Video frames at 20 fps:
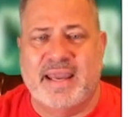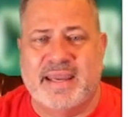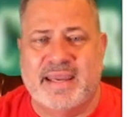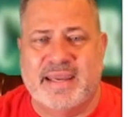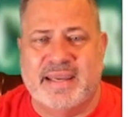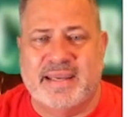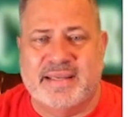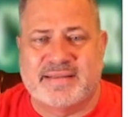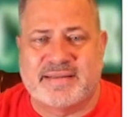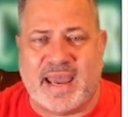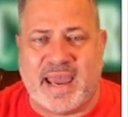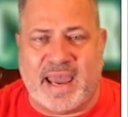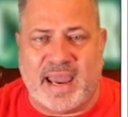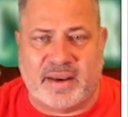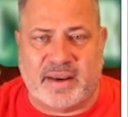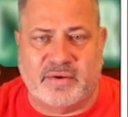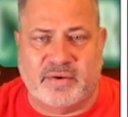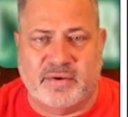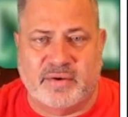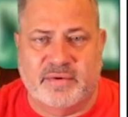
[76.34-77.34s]
is
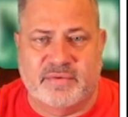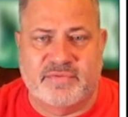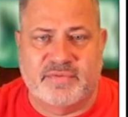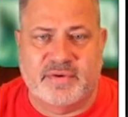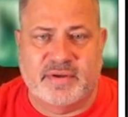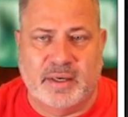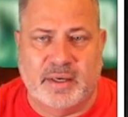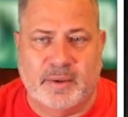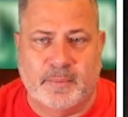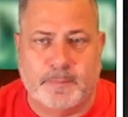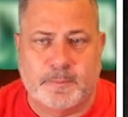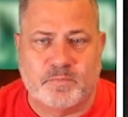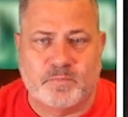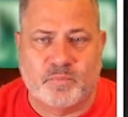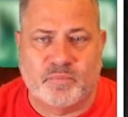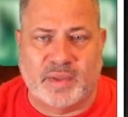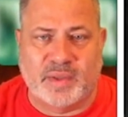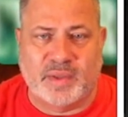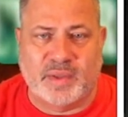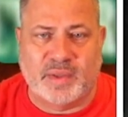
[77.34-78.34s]
active.
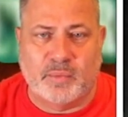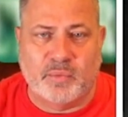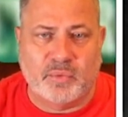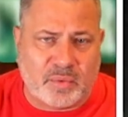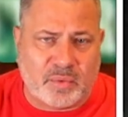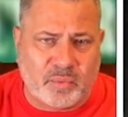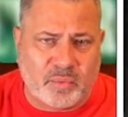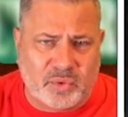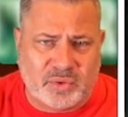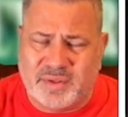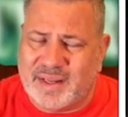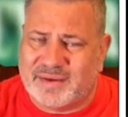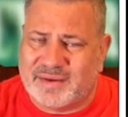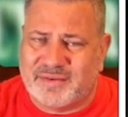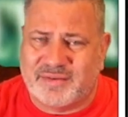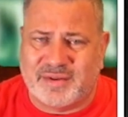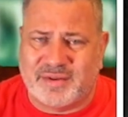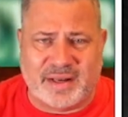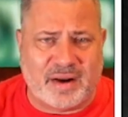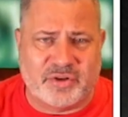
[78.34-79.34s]
And we'll talk, well, next
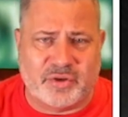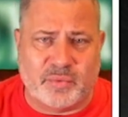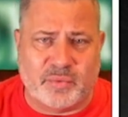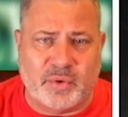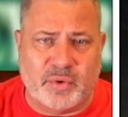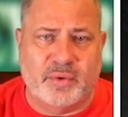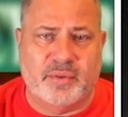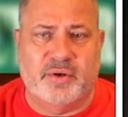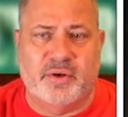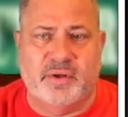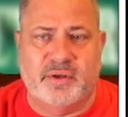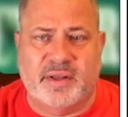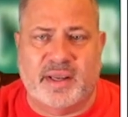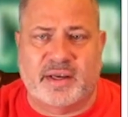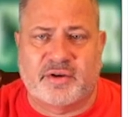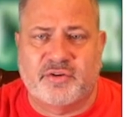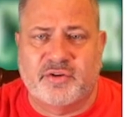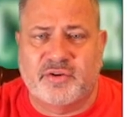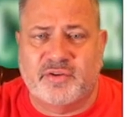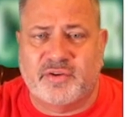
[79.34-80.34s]
slide obviously we go in the
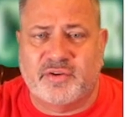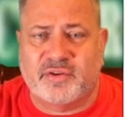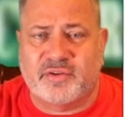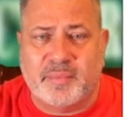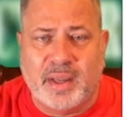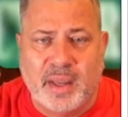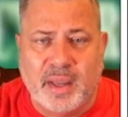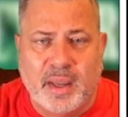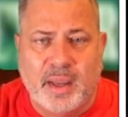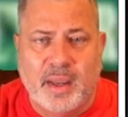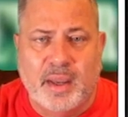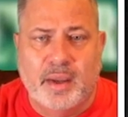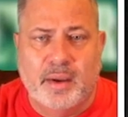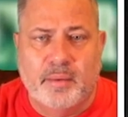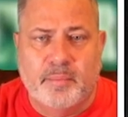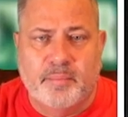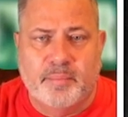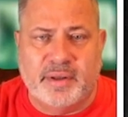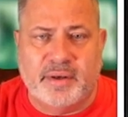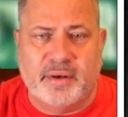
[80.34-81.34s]
detection system,
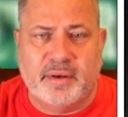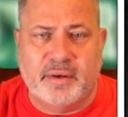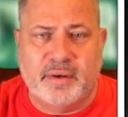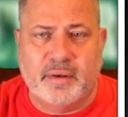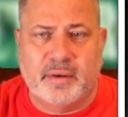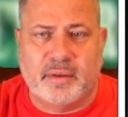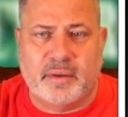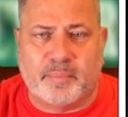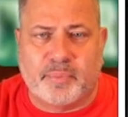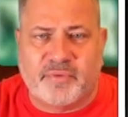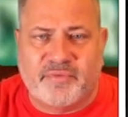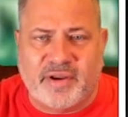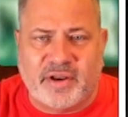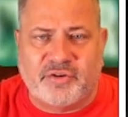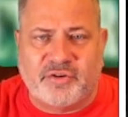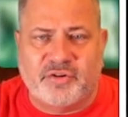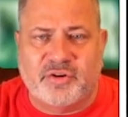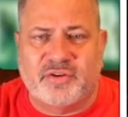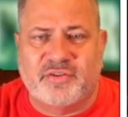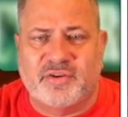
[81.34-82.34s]
but the
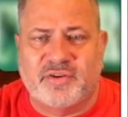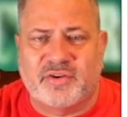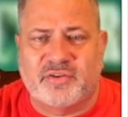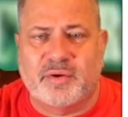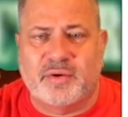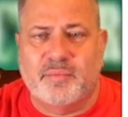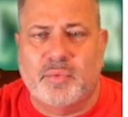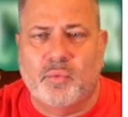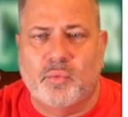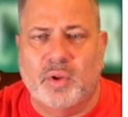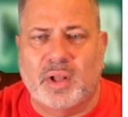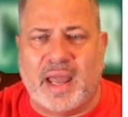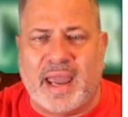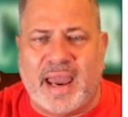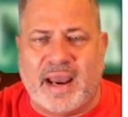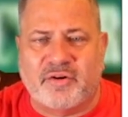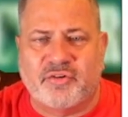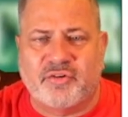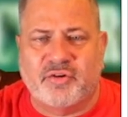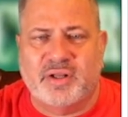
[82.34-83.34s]
prevention system will
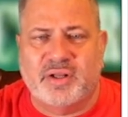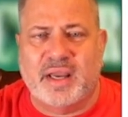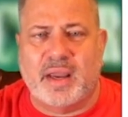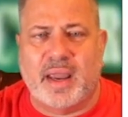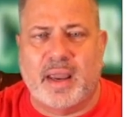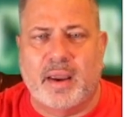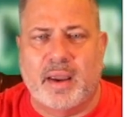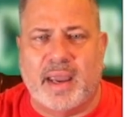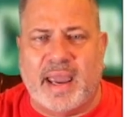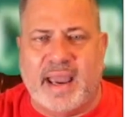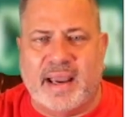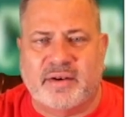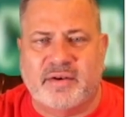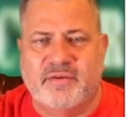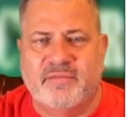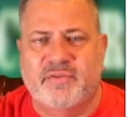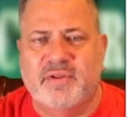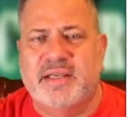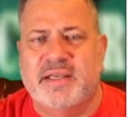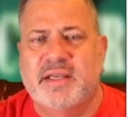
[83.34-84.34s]
actually
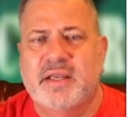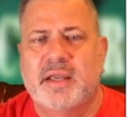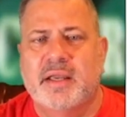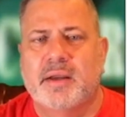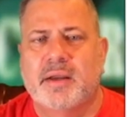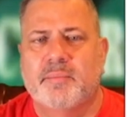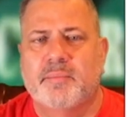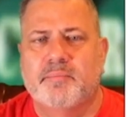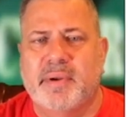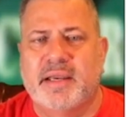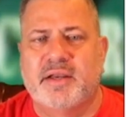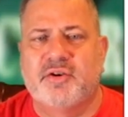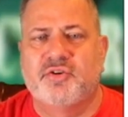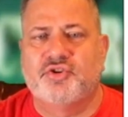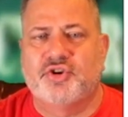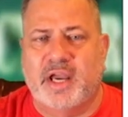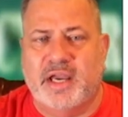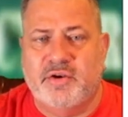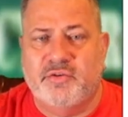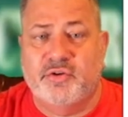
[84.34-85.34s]
actively make
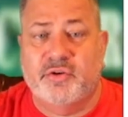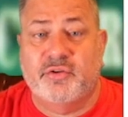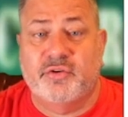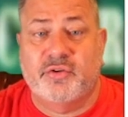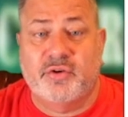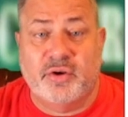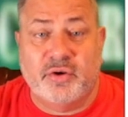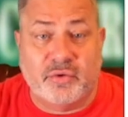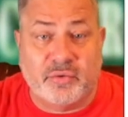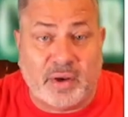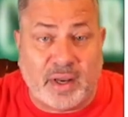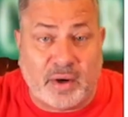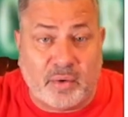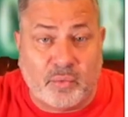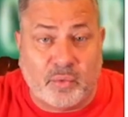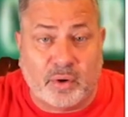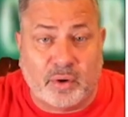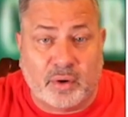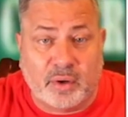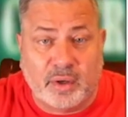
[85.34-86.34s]
changes to your
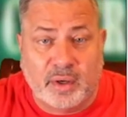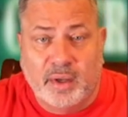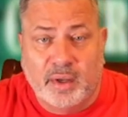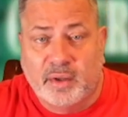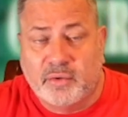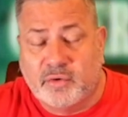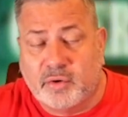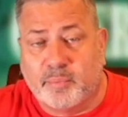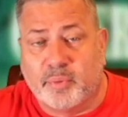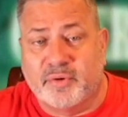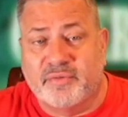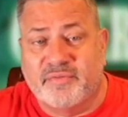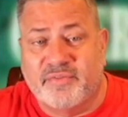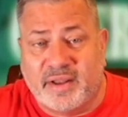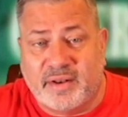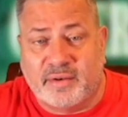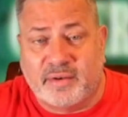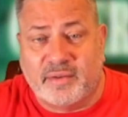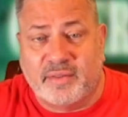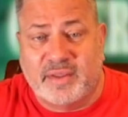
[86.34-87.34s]
network to
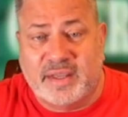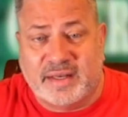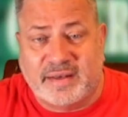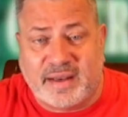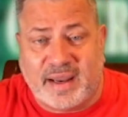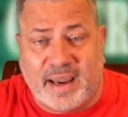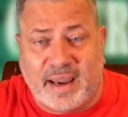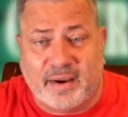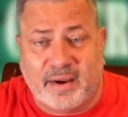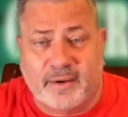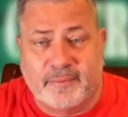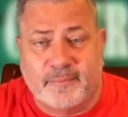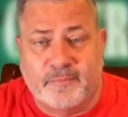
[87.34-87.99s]
prevent the attack.